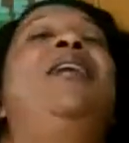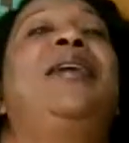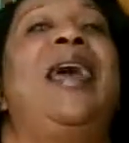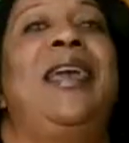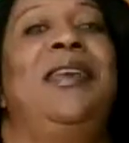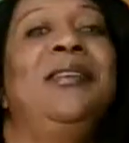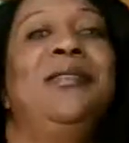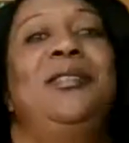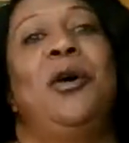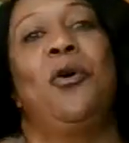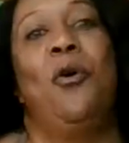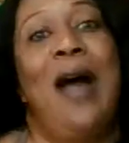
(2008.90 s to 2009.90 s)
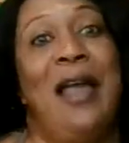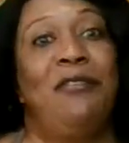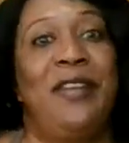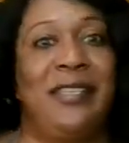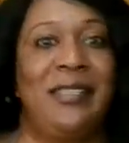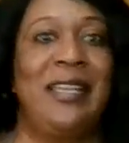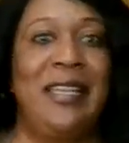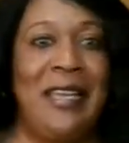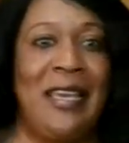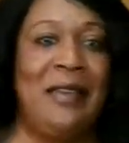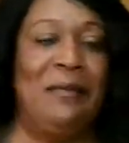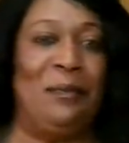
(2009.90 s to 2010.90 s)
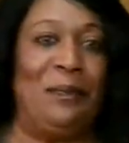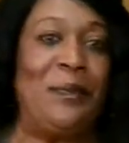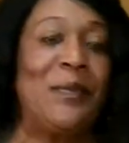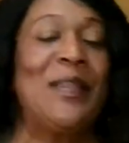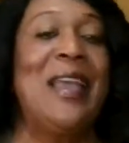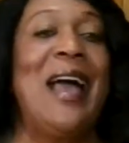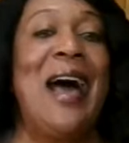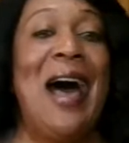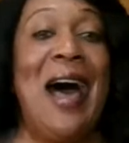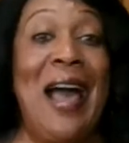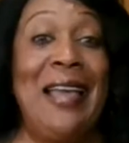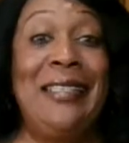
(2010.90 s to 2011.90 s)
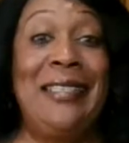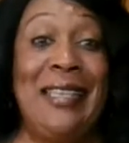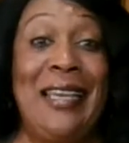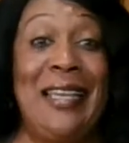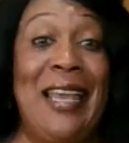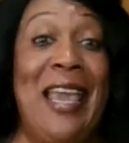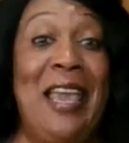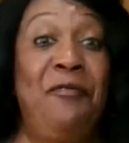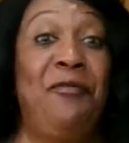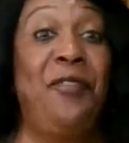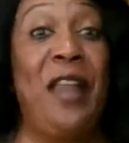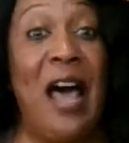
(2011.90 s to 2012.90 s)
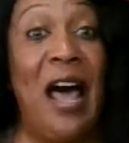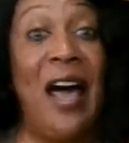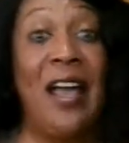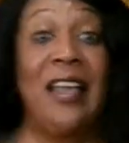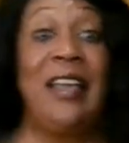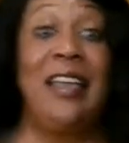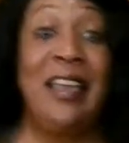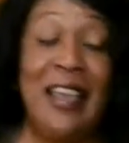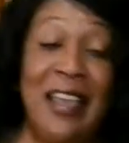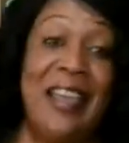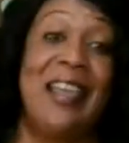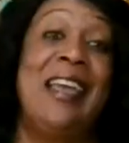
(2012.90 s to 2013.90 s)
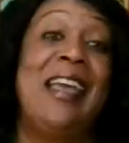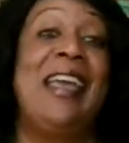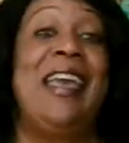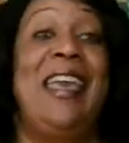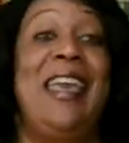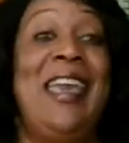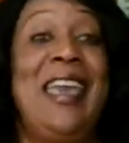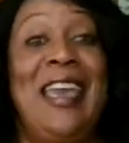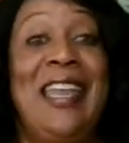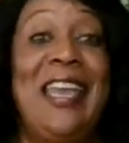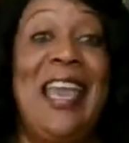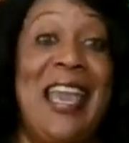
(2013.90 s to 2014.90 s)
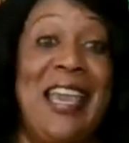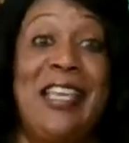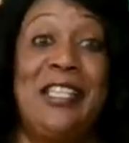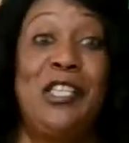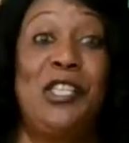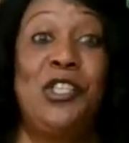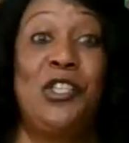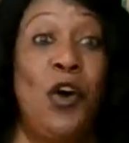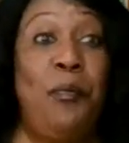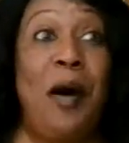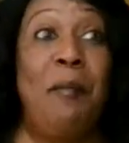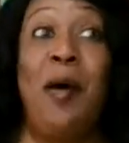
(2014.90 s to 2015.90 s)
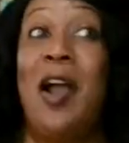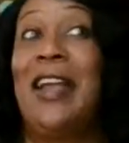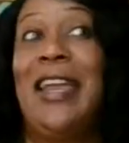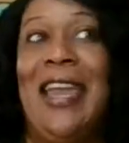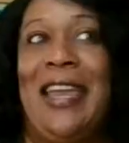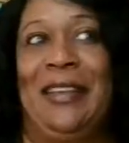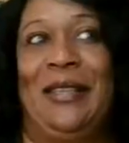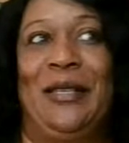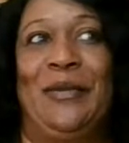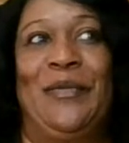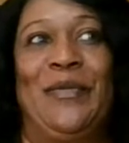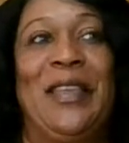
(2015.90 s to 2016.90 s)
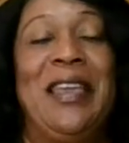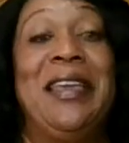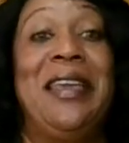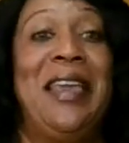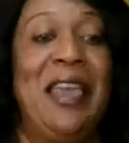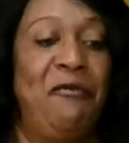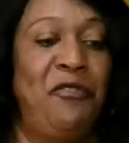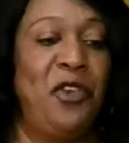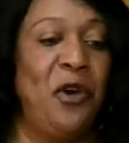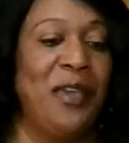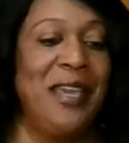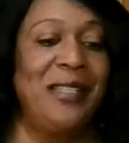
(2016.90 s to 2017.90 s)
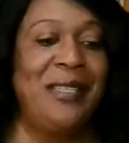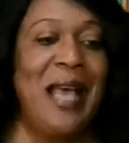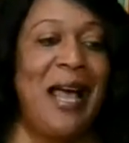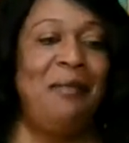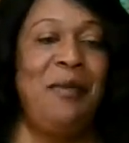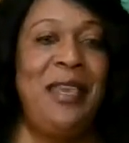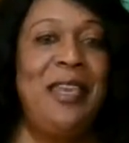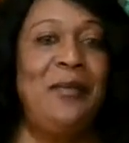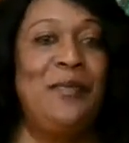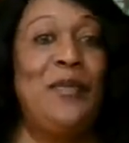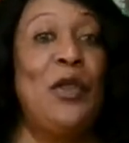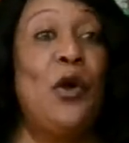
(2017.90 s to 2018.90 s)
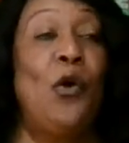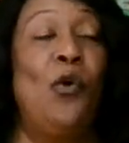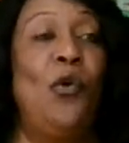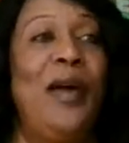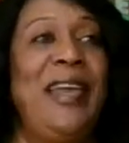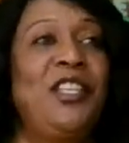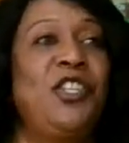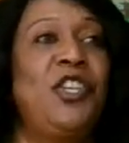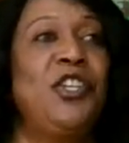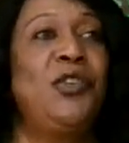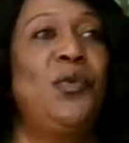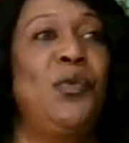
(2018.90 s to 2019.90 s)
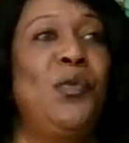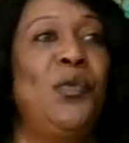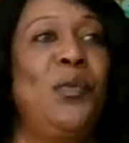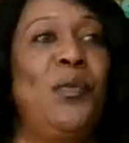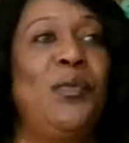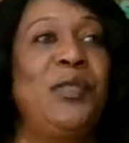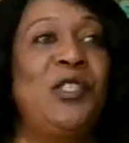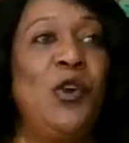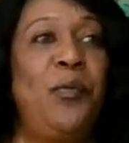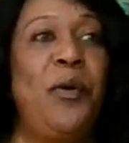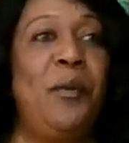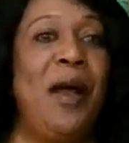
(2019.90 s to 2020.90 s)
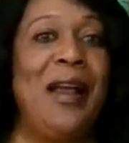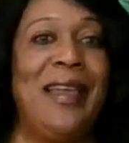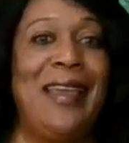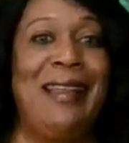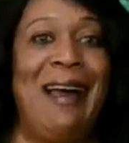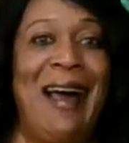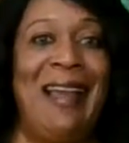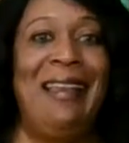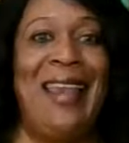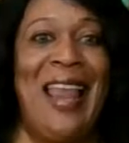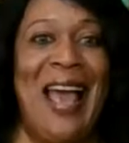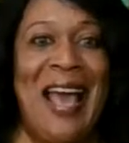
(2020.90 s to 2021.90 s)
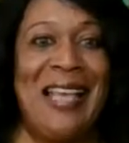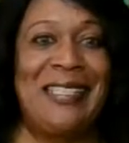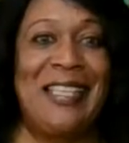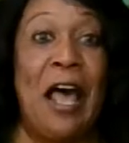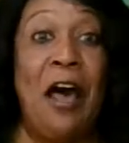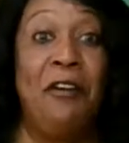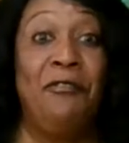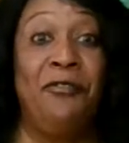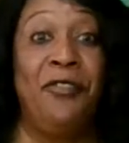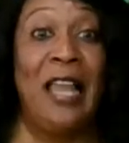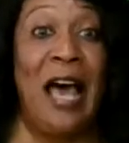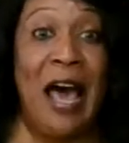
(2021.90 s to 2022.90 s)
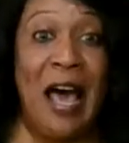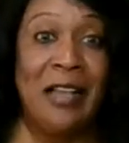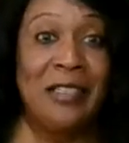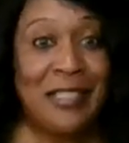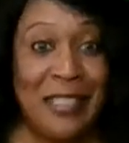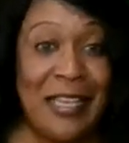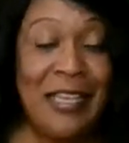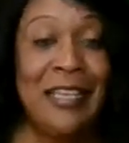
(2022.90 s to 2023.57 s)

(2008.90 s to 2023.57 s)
Okay, so quite recently, I did a vlog in a supermarket. If you can tell me which supermarket I last vlogged,